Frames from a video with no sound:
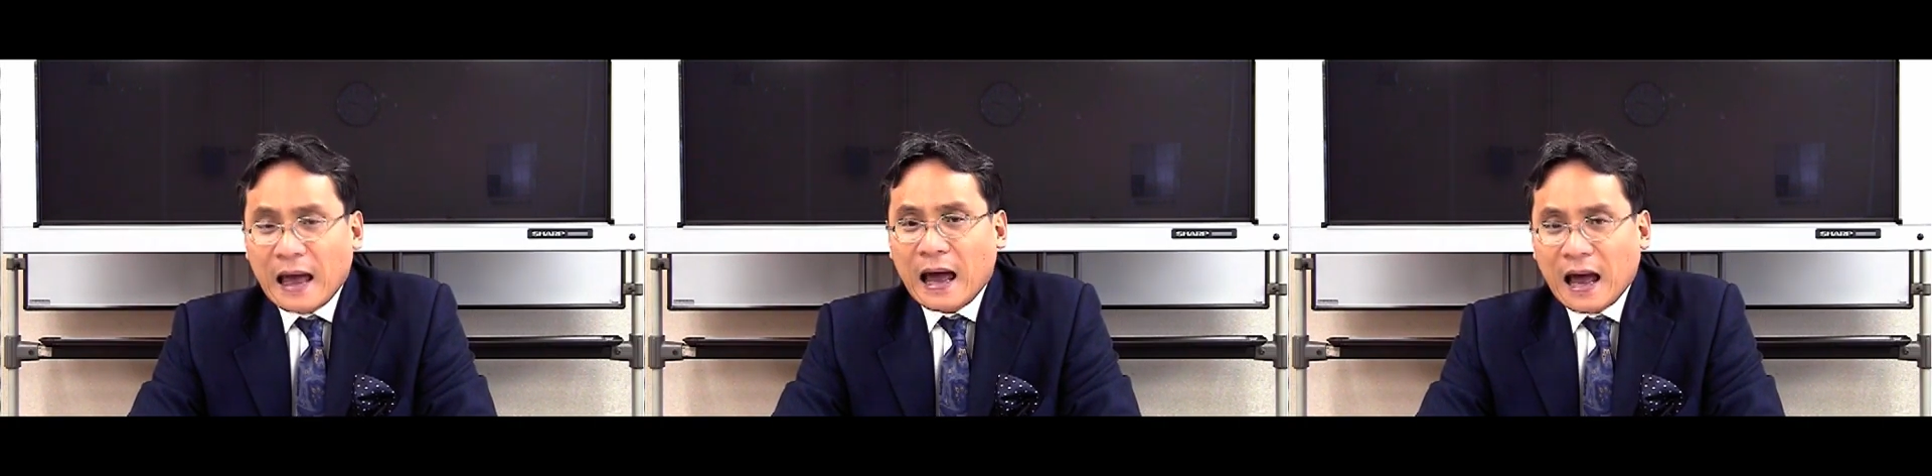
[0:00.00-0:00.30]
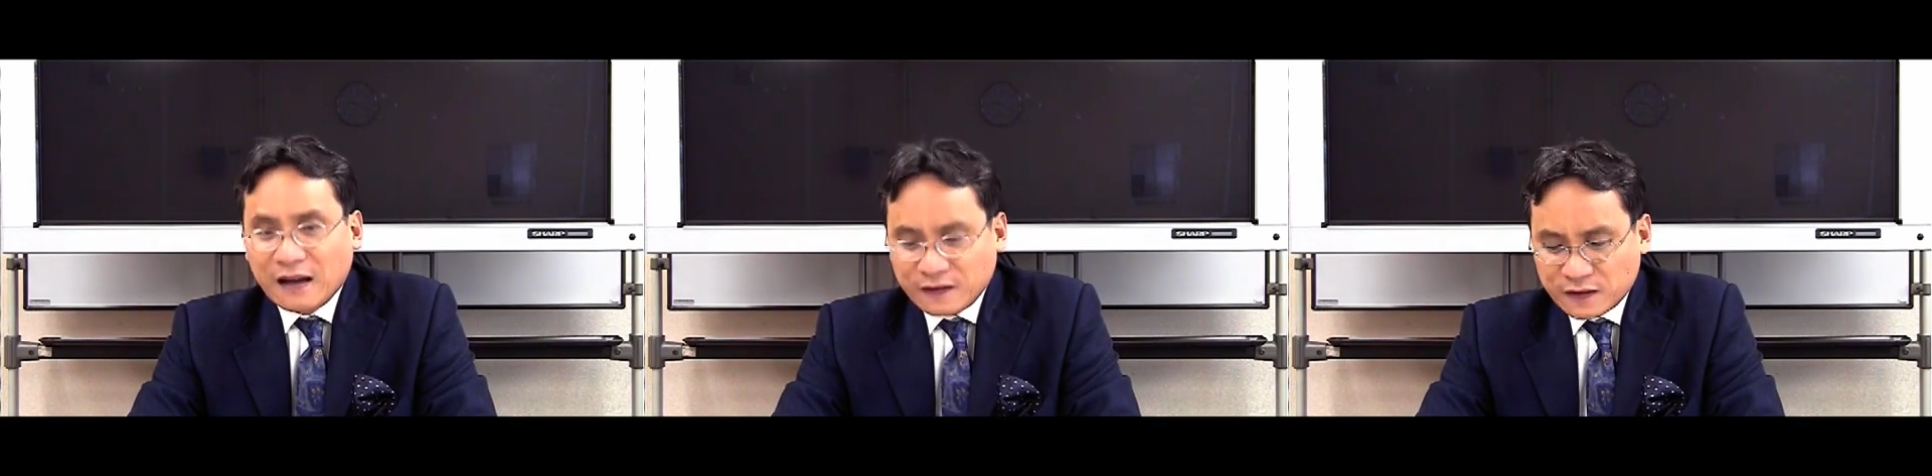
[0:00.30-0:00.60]

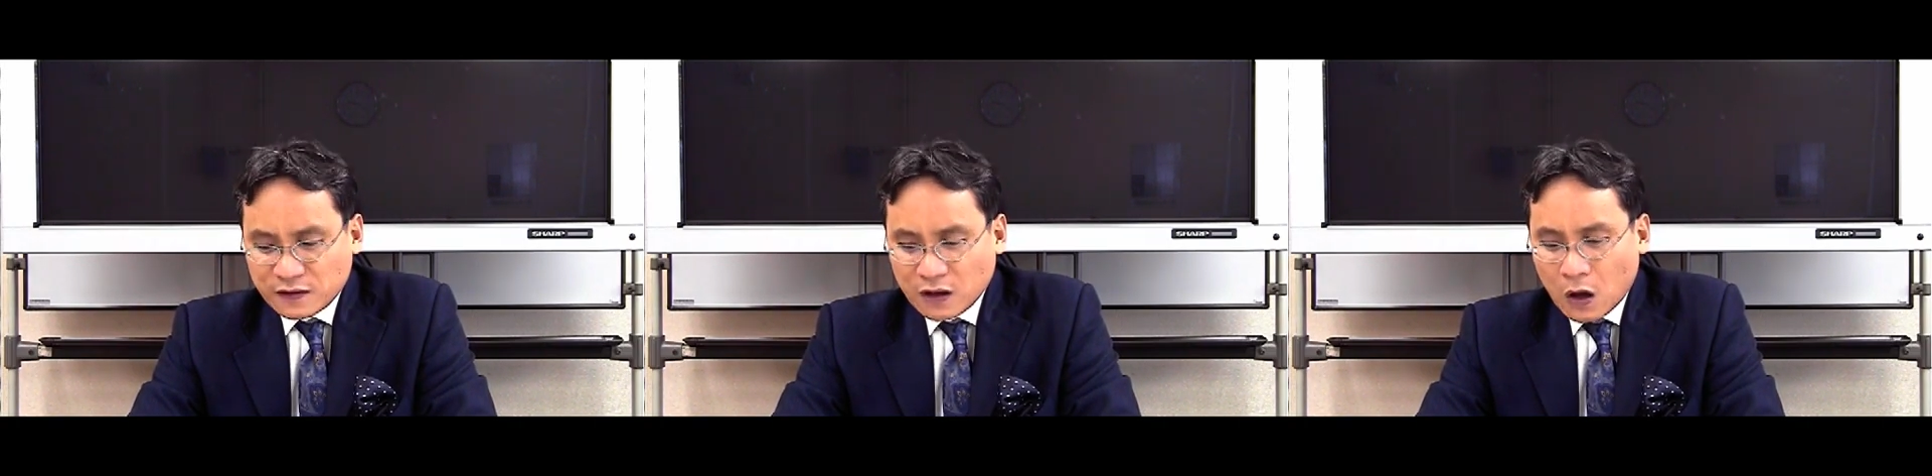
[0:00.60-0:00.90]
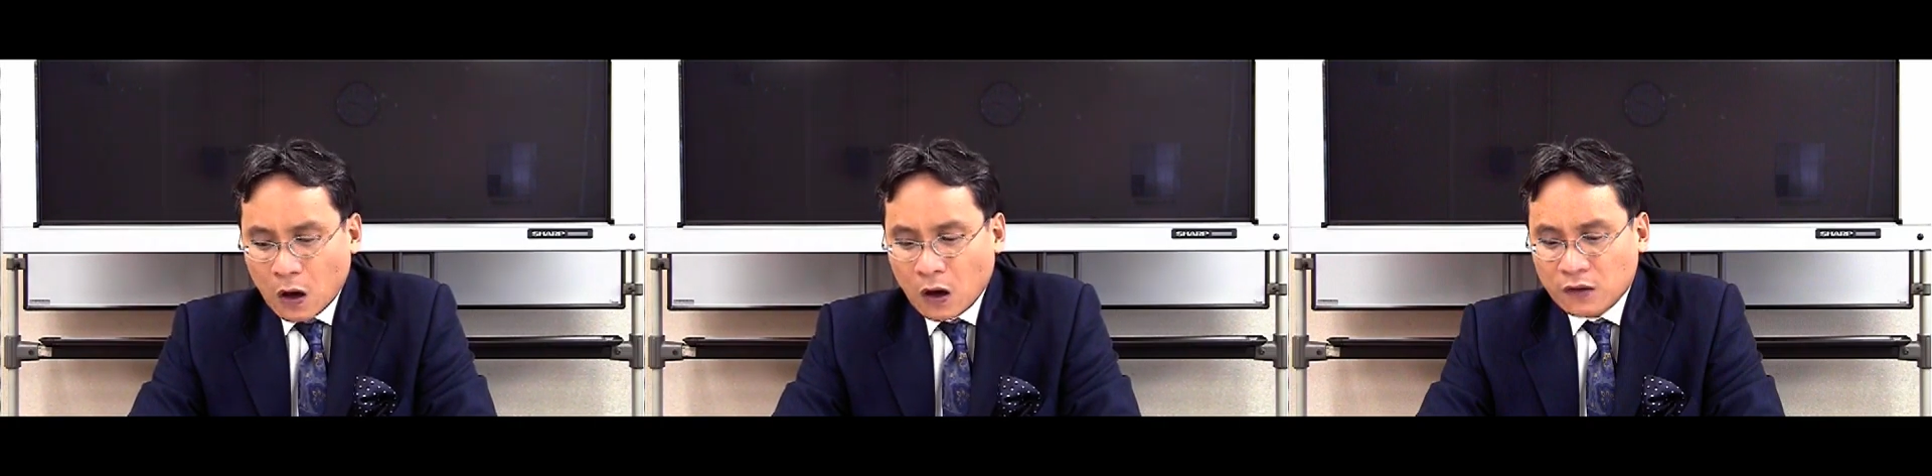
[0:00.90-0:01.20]
Act
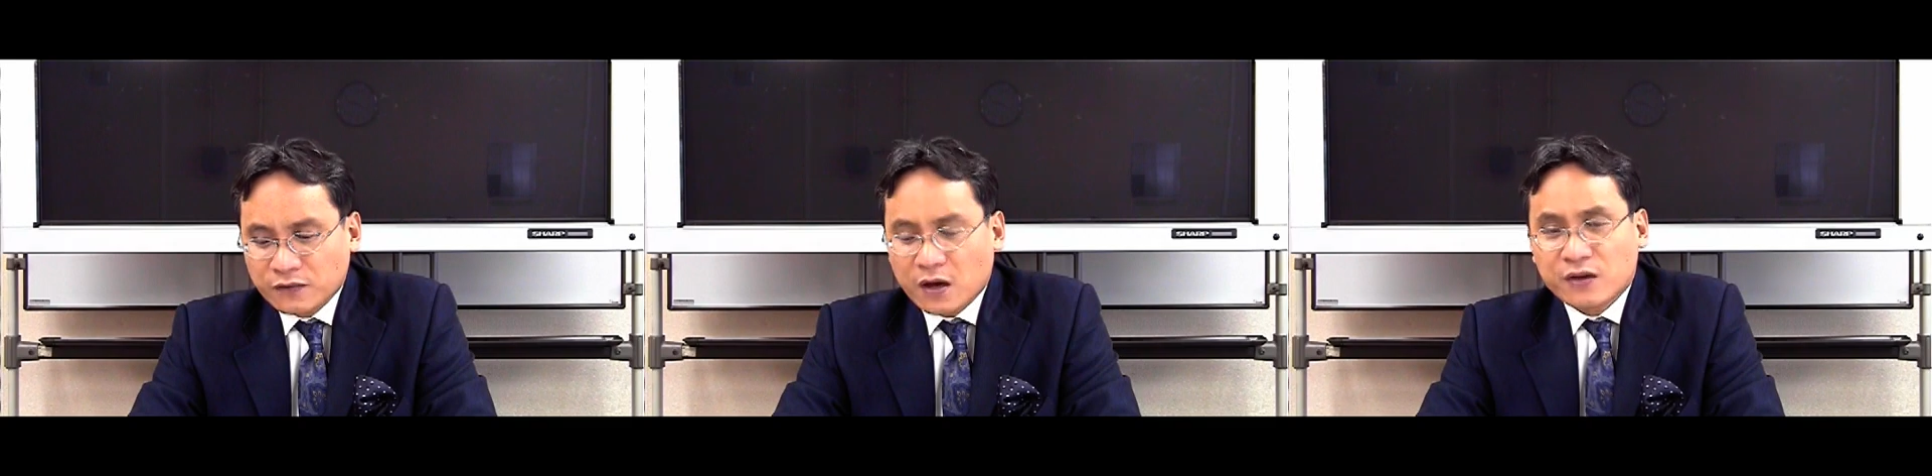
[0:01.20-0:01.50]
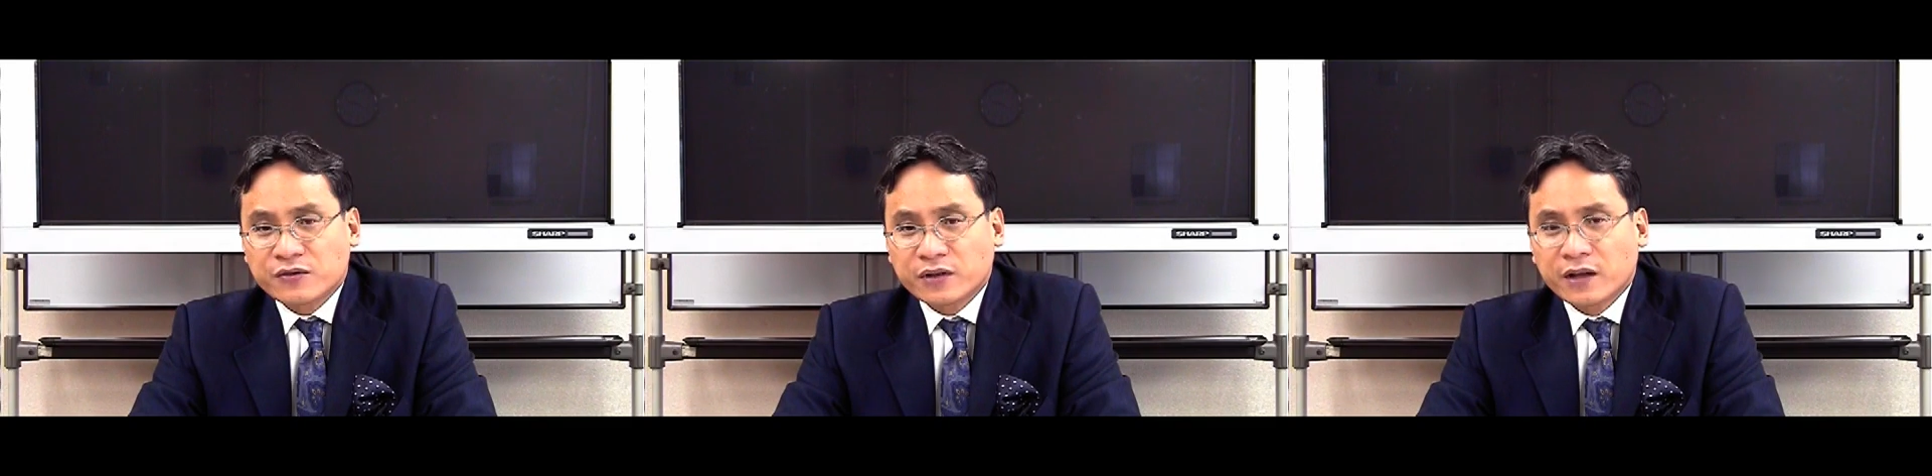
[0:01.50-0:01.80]
on
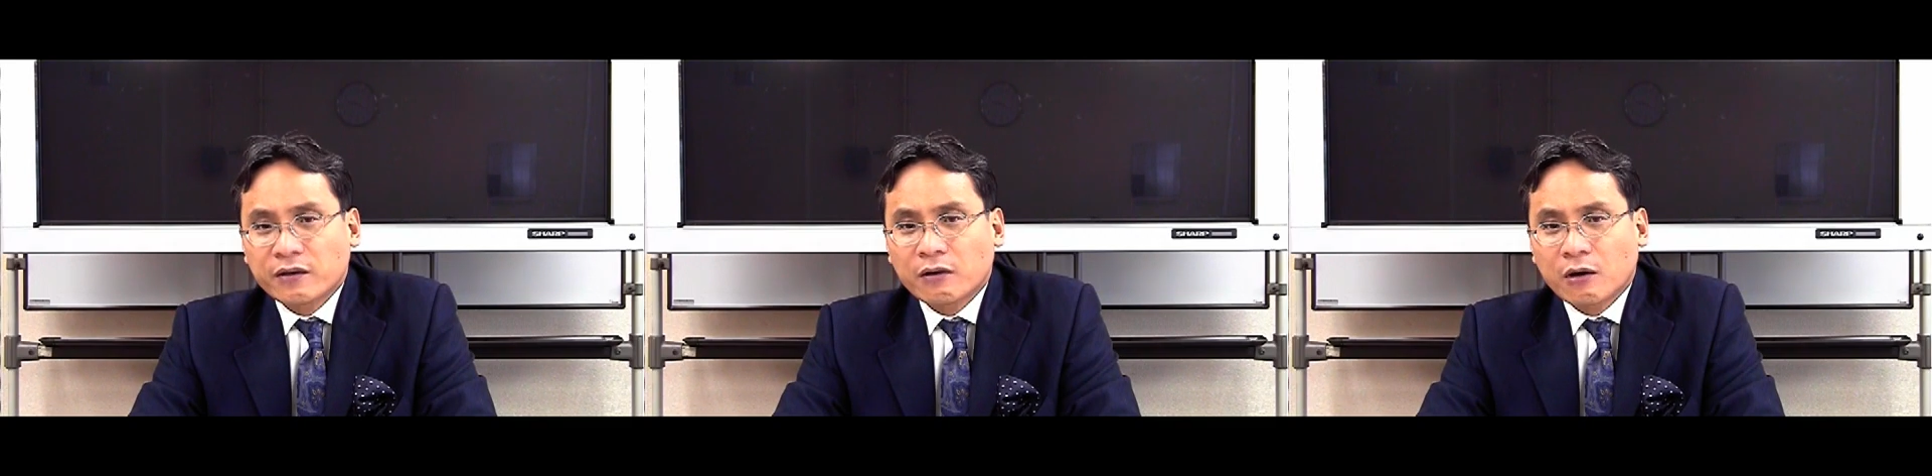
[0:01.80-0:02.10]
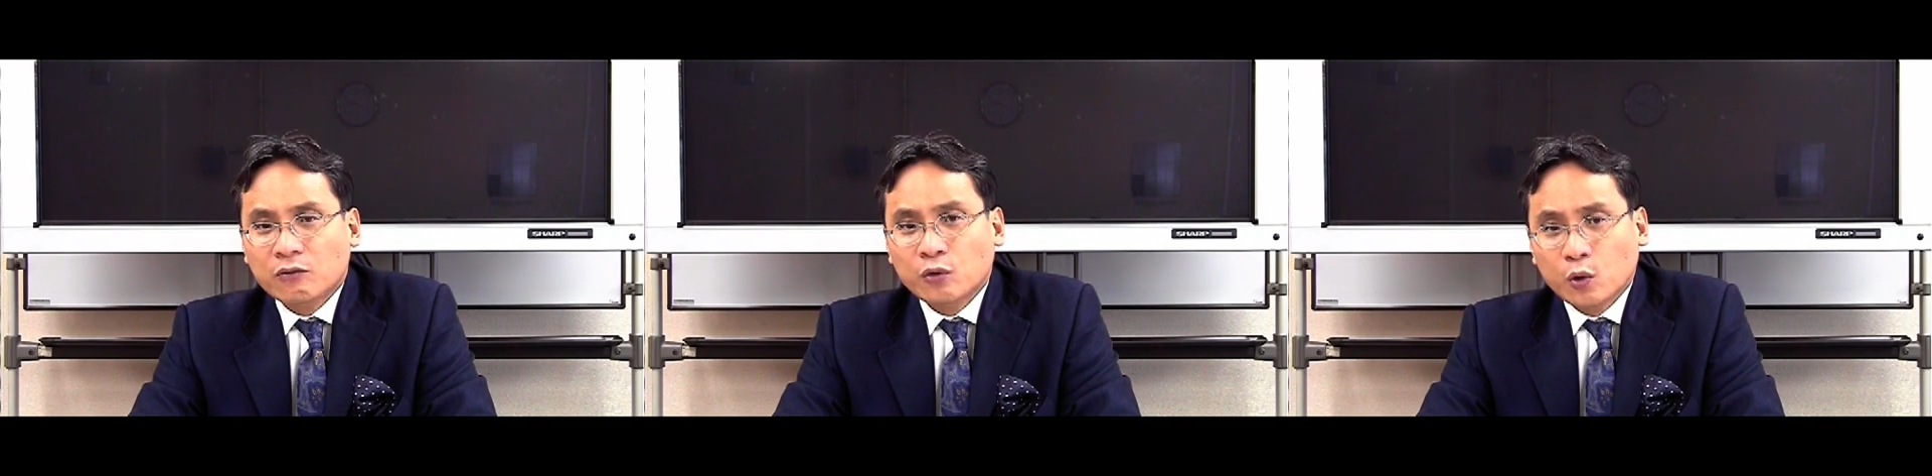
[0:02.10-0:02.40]

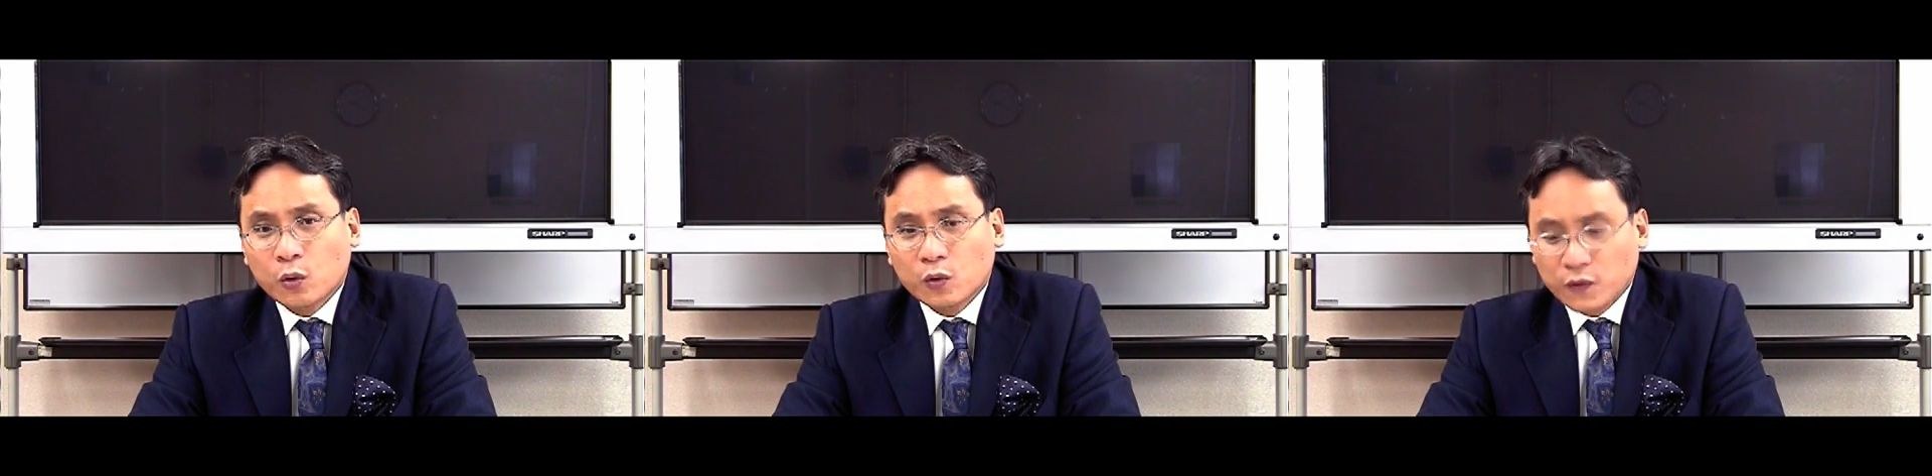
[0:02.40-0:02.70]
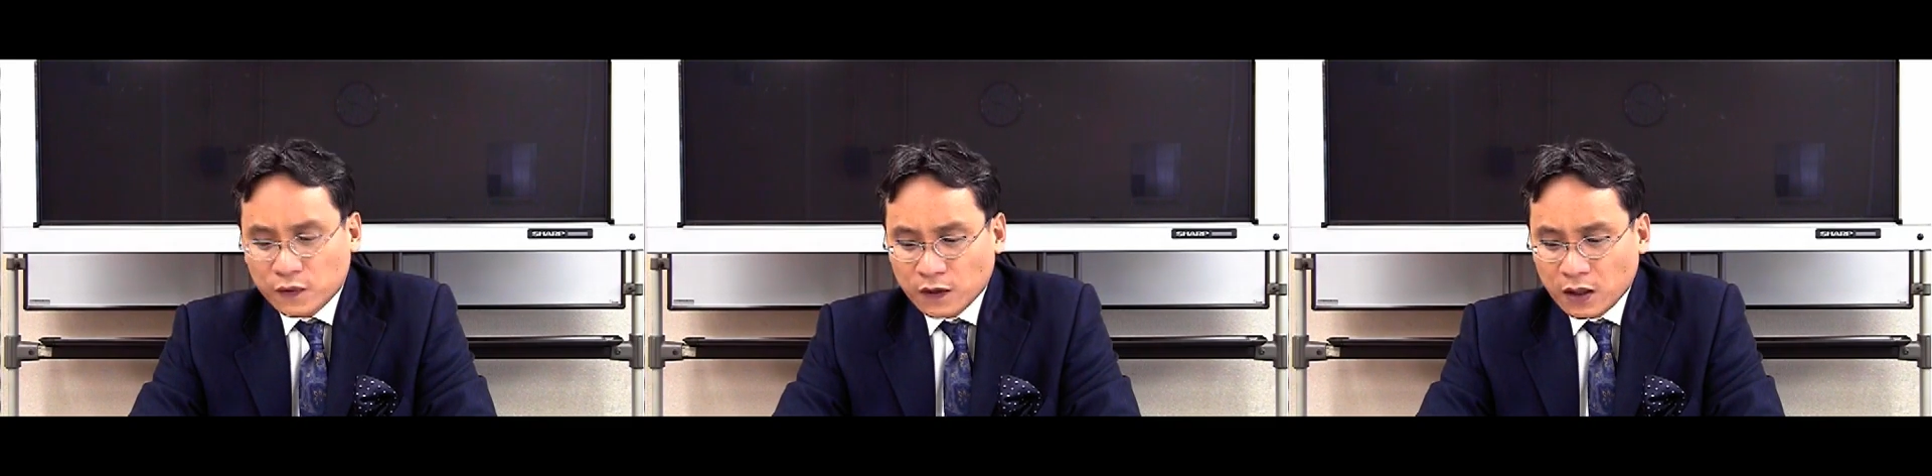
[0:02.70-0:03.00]
General Rules